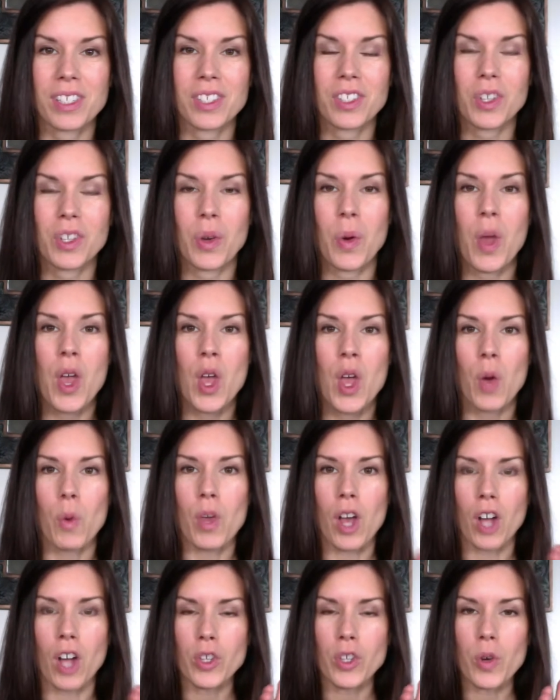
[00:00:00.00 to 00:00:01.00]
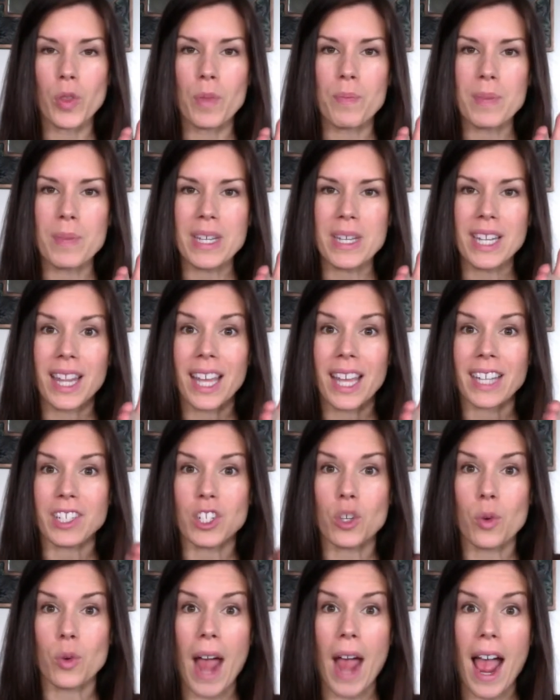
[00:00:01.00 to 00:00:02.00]
So we all know the midline
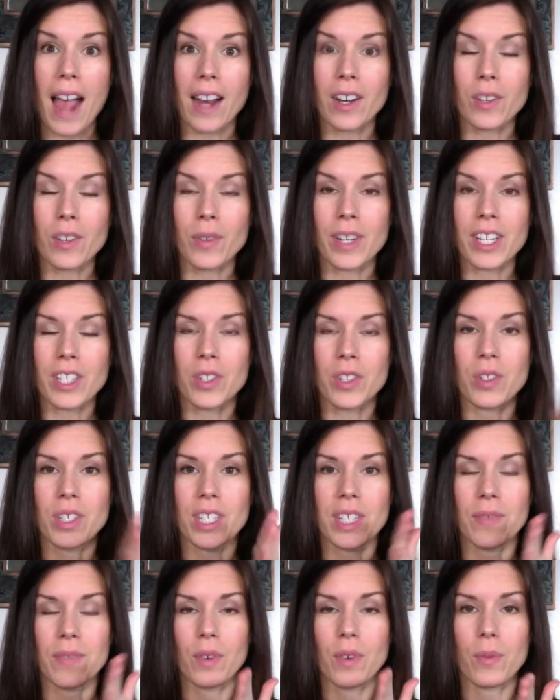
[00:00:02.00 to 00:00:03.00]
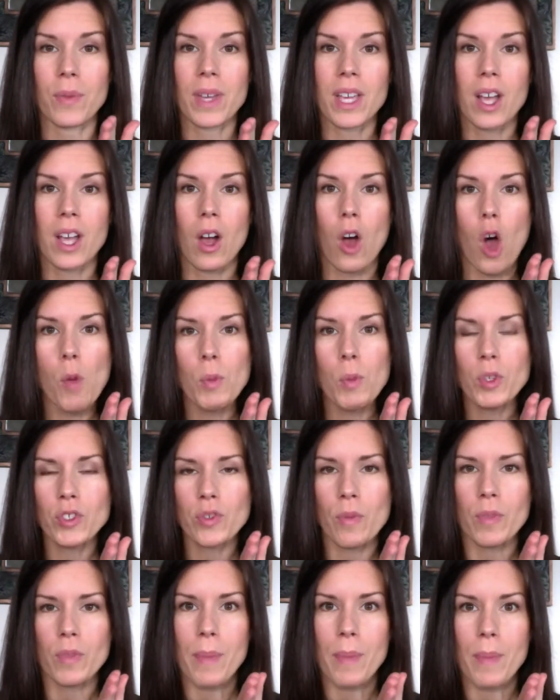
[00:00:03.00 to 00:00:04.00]
crack, right? You see from almost
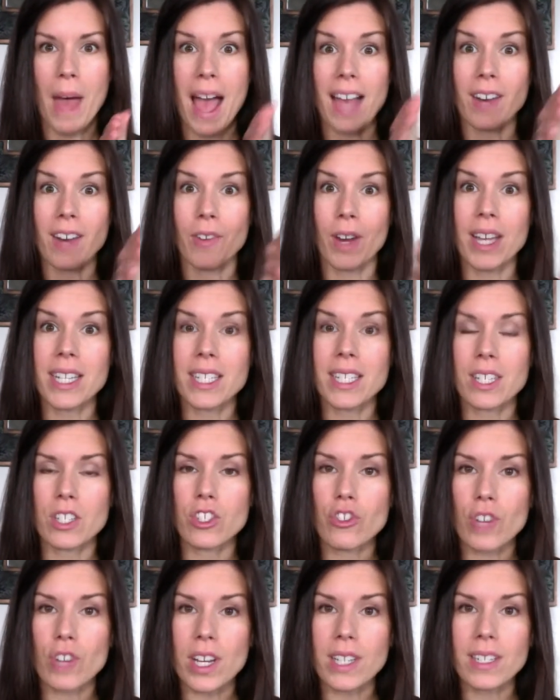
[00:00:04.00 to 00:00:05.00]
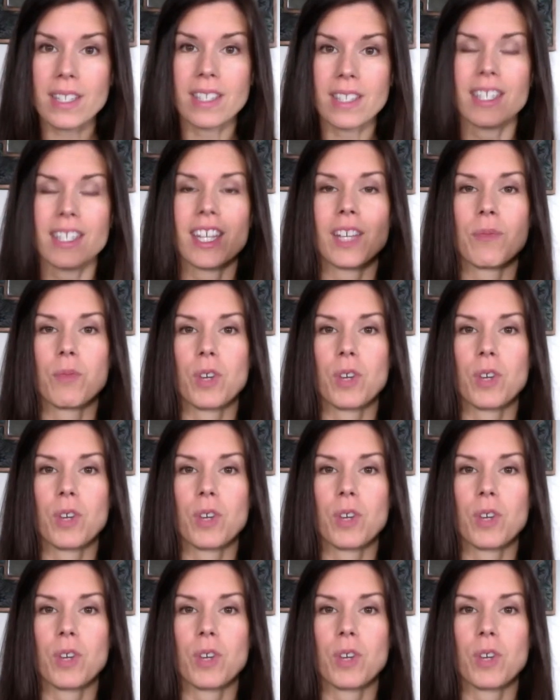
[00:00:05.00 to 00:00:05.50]
from the back, right straight to the tip.